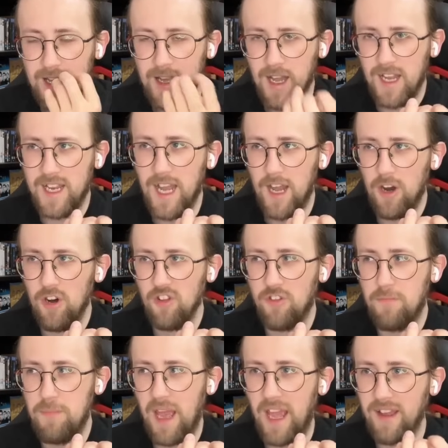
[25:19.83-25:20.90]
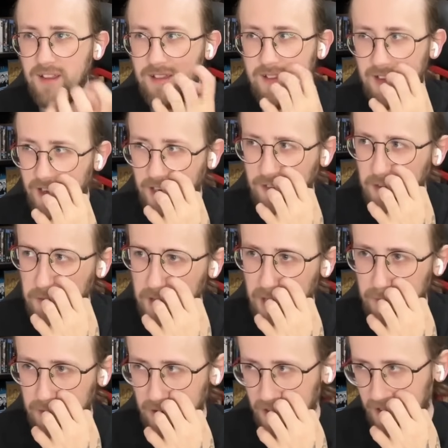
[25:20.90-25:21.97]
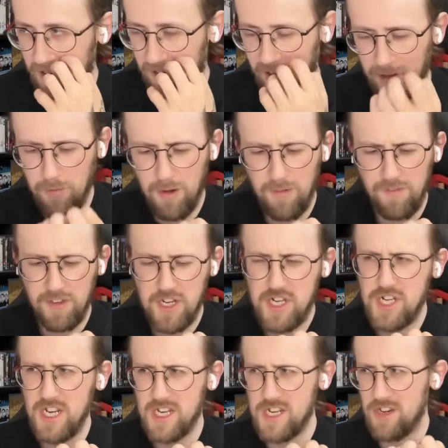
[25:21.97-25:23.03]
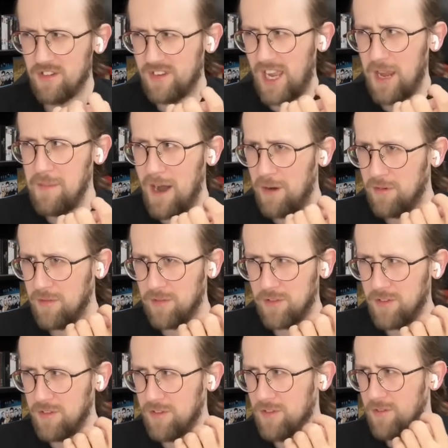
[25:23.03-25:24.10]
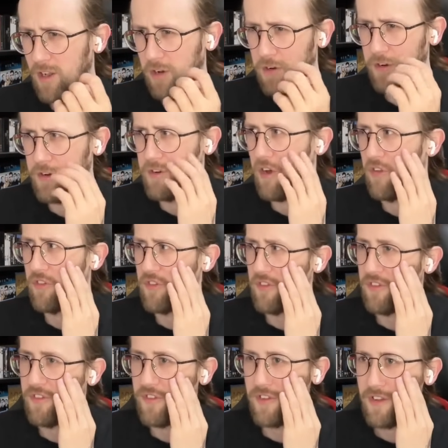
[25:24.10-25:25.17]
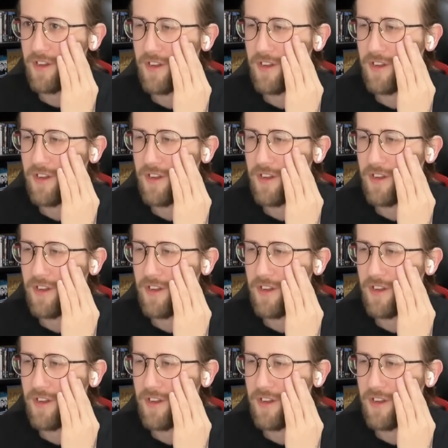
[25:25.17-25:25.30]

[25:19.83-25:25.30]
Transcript: I get Horn's pissed. I agree with that. But then, like, off the shit she just came out with was a load of nonsense.